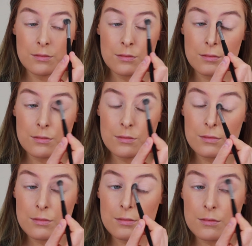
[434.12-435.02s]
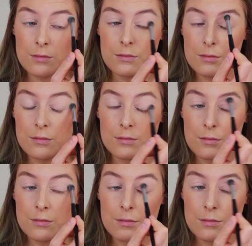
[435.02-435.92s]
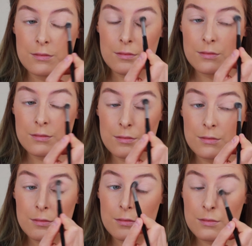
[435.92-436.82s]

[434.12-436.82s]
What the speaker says: [no speech]